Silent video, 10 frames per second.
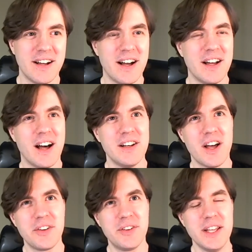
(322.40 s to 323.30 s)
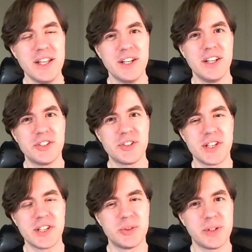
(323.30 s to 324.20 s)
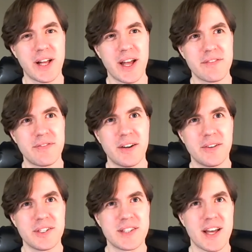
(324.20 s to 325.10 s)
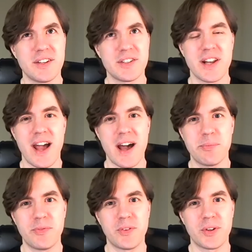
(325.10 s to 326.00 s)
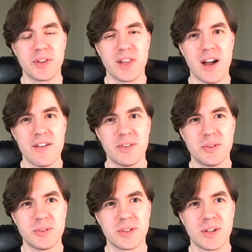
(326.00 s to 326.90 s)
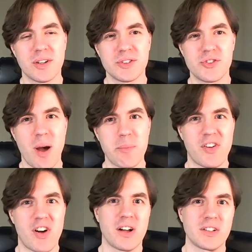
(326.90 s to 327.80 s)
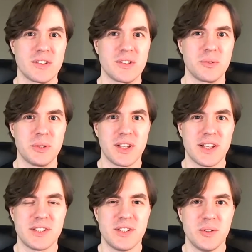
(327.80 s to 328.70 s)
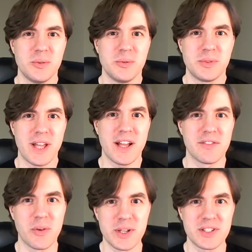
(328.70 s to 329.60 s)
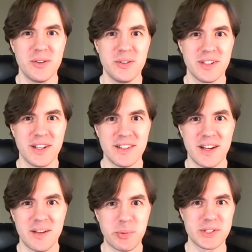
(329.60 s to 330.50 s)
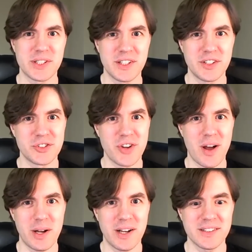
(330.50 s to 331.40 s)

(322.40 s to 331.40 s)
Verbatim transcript: Uh, another in- interesting tool I have found is that there's an app for the iPhone called Dropvox, which lets you take a voice note and then it puts it in your Dropbox.